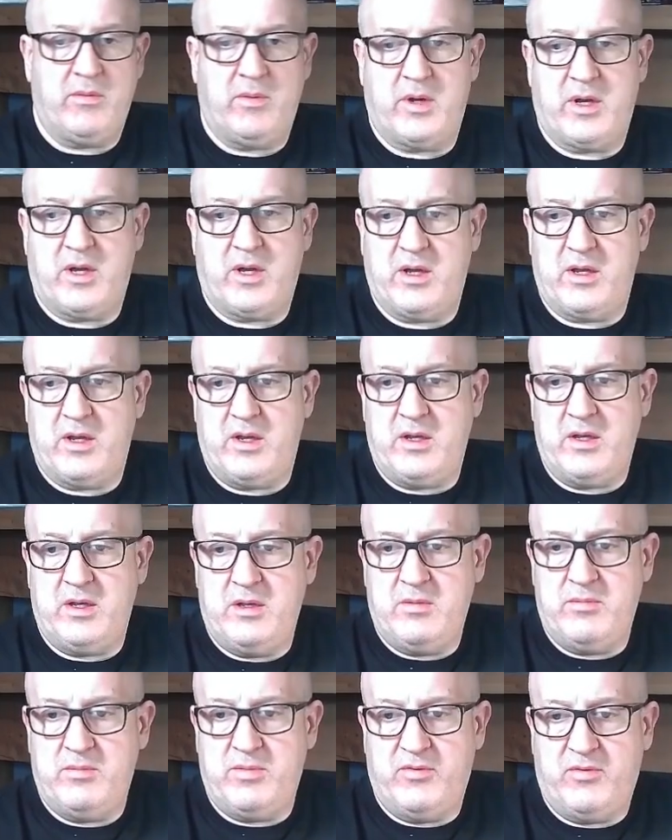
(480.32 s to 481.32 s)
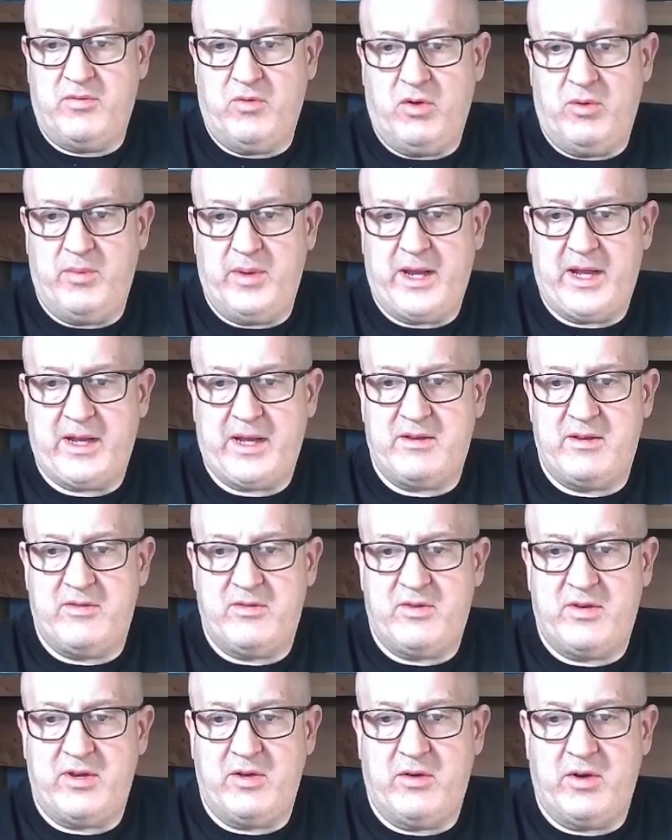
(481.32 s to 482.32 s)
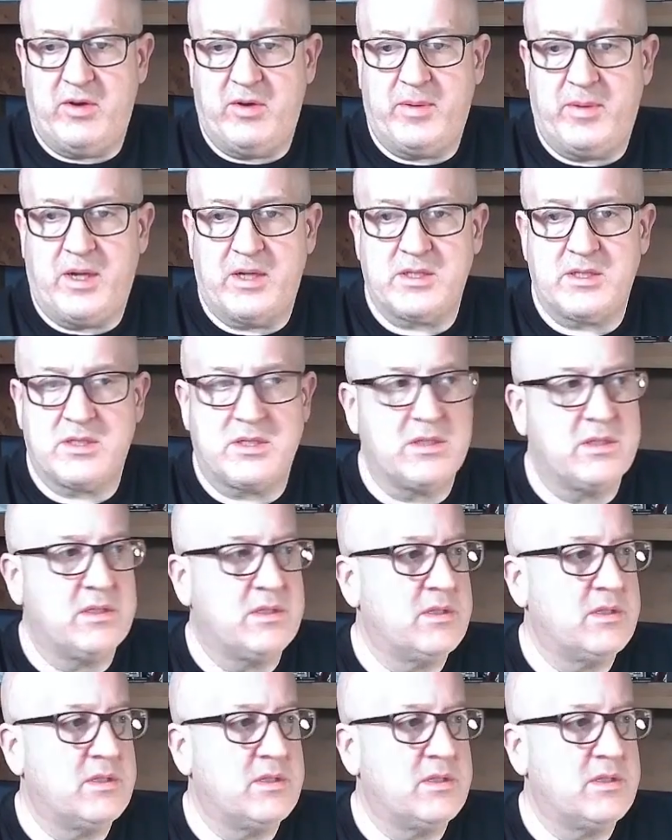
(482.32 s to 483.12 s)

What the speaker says: when I perform an activity on the bus.